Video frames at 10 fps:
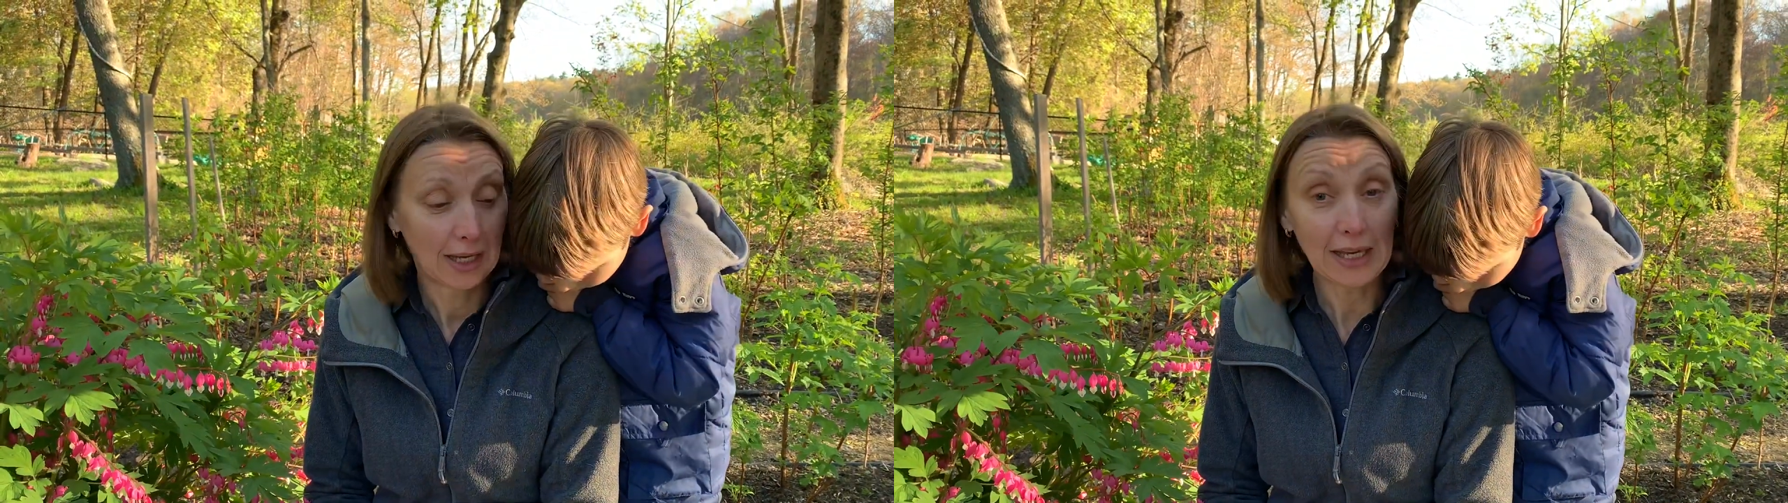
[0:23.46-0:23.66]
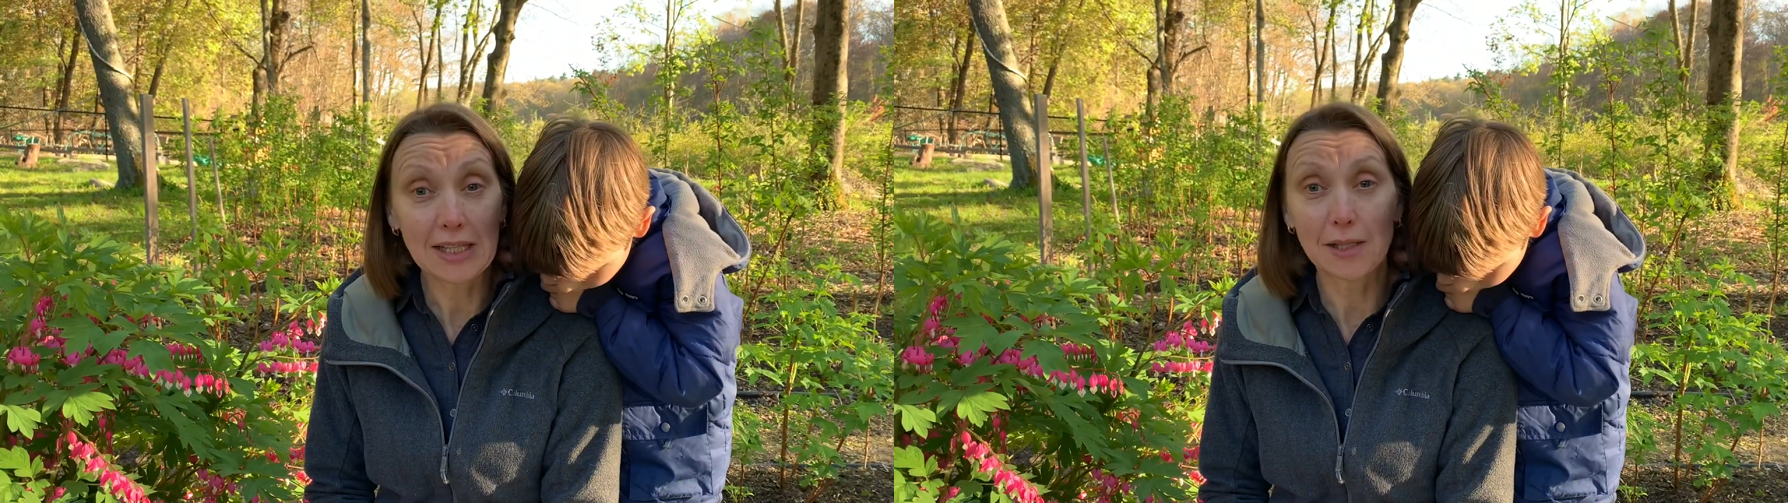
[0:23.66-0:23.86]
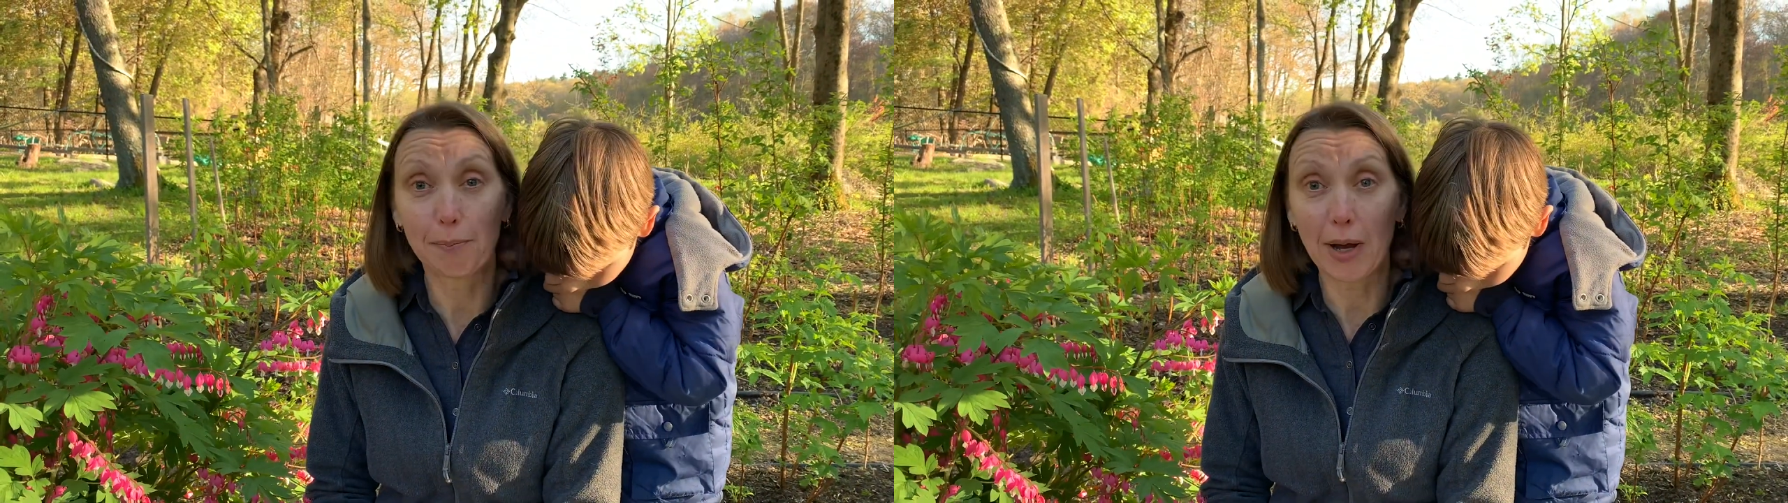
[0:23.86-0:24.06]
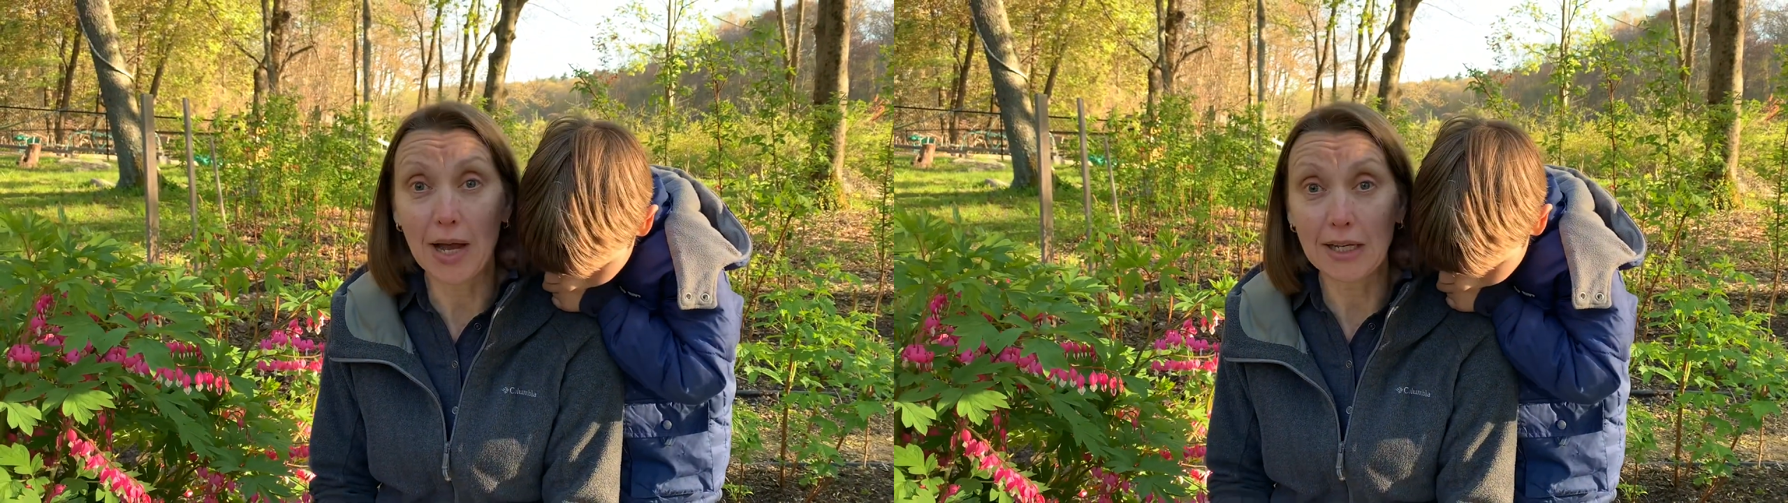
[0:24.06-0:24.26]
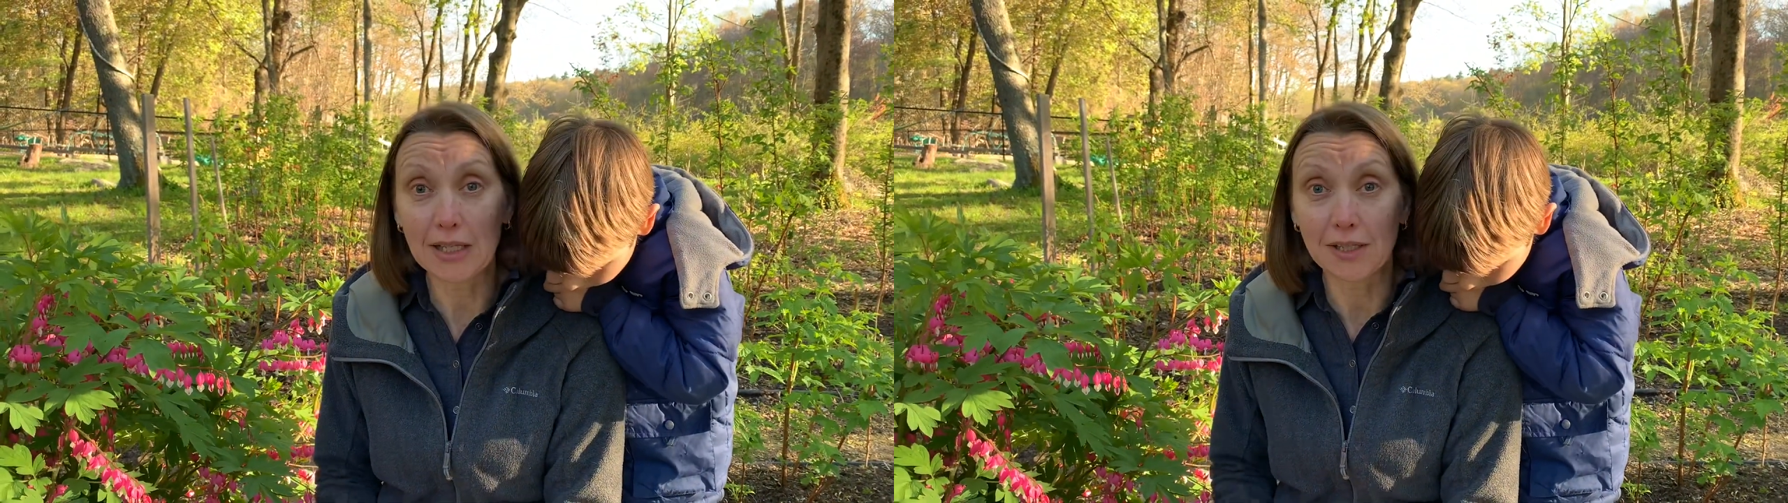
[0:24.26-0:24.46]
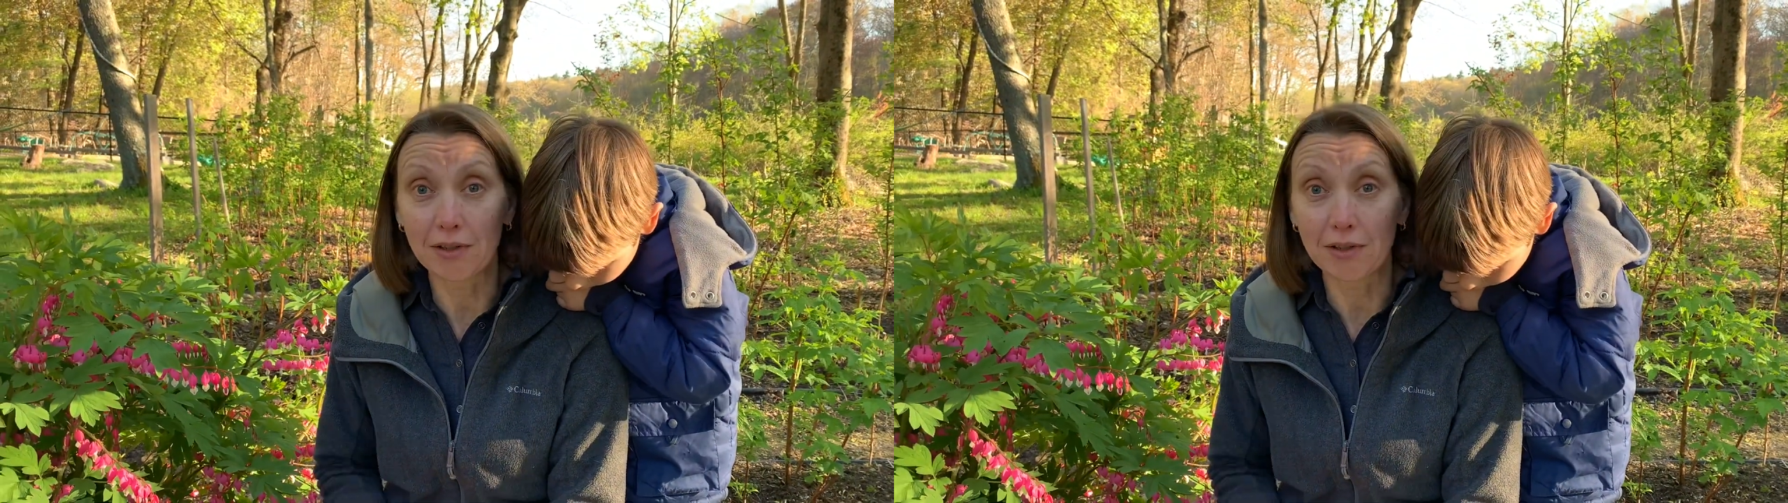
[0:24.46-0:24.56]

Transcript: Its body is